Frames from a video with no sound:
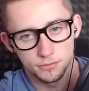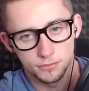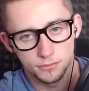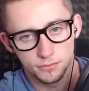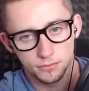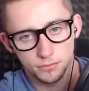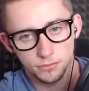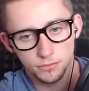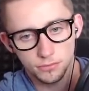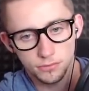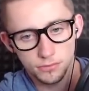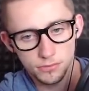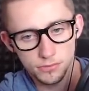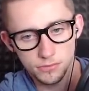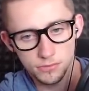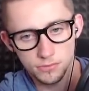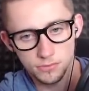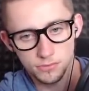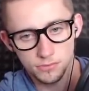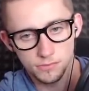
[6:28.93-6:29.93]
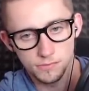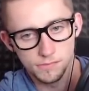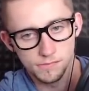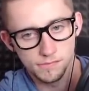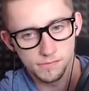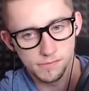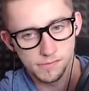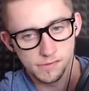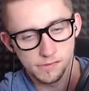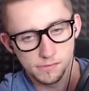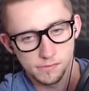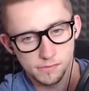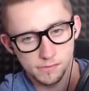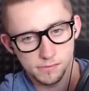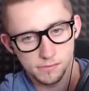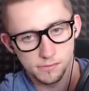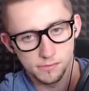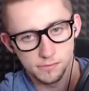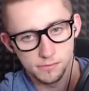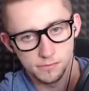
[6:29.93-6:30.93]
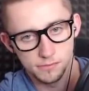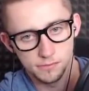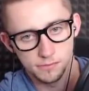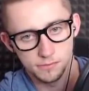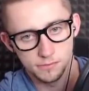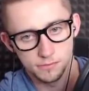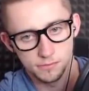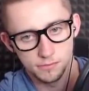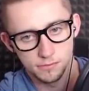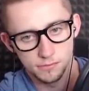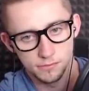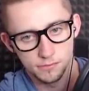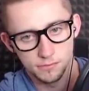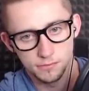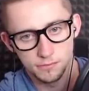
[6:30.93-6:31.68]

[no speech]